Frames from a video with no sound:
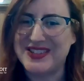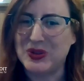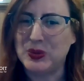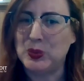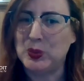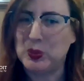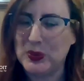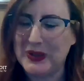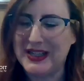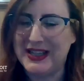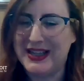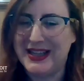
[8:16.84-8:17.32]

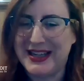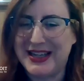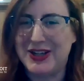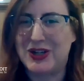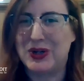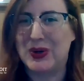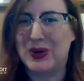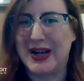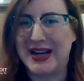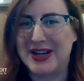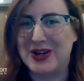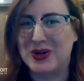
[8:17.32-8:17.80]
really
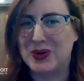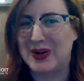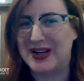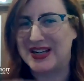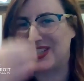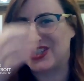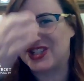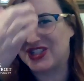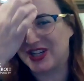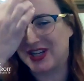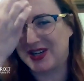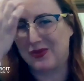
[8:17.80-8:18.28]
great
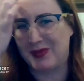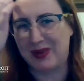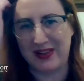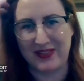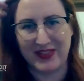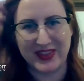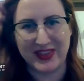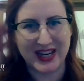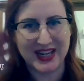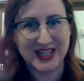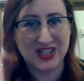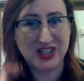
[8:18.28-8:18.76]
question and one
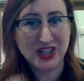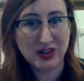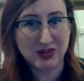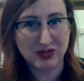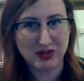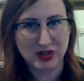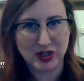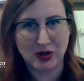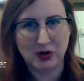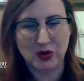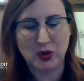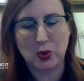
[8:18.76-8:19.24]
that I
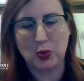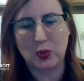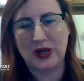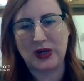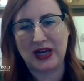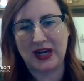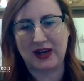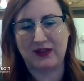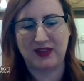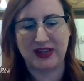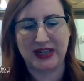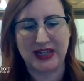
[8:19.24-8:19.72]
don't know that we
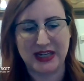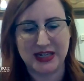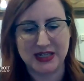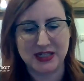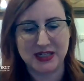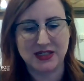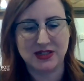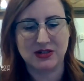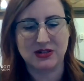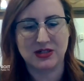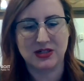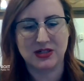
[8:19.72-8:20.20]
have the
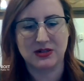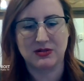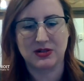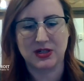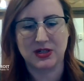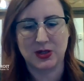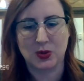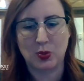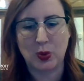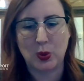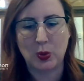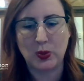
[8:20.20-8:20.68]
answer to.
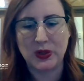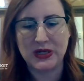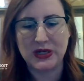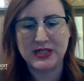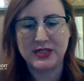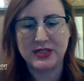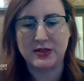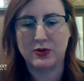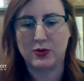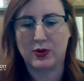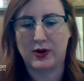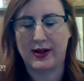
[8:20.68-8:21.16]
You know, what we
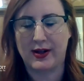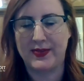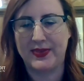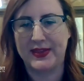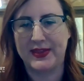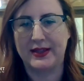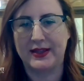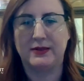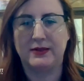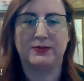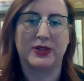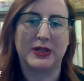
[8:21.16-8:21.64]
do on
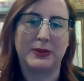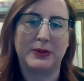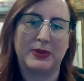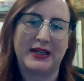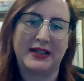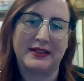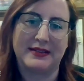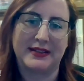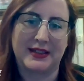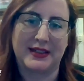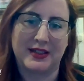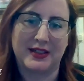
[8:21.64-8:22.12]
the Free
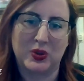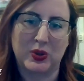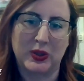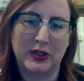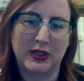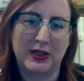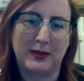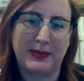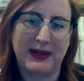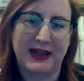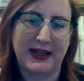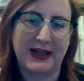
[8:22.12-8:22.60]
Press
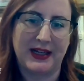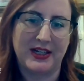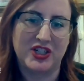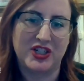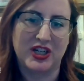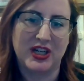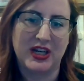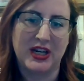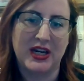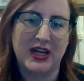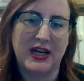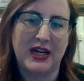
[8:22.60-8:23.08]
editorial page
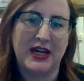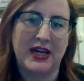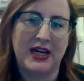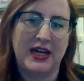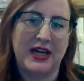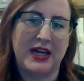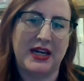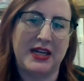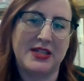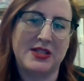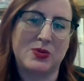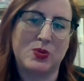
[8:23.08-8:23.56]

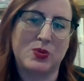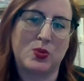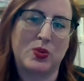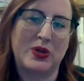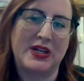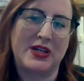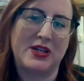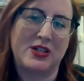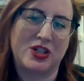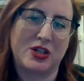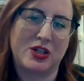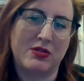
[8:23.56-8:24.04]
is
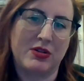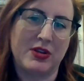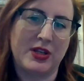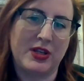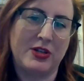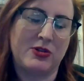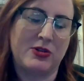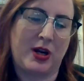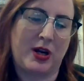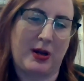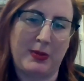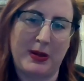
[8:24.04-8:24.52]
we generally
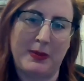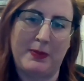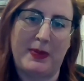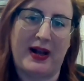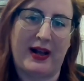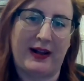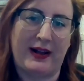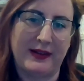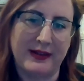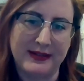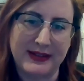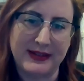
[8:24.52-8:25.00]
try to be
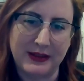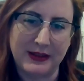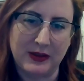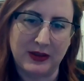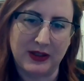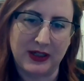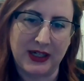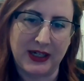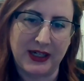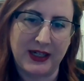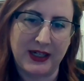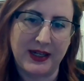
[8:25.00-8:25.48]
policy
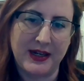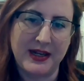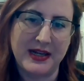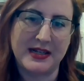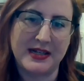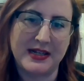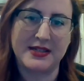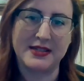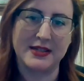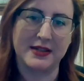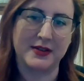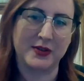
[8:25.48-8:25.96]
oriented
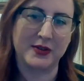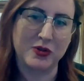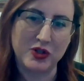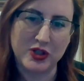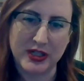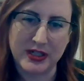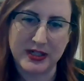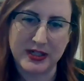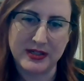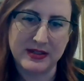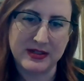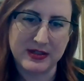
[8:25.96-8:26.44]
and
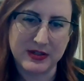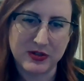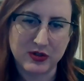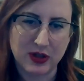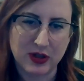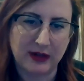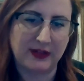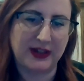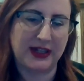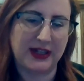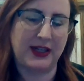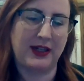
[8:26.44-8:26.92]
solutions
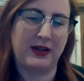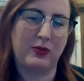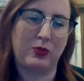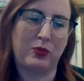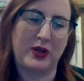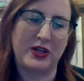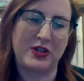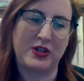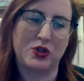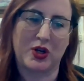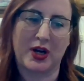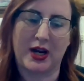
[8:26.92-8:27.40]
driven.
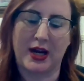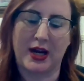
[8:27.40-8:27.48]
We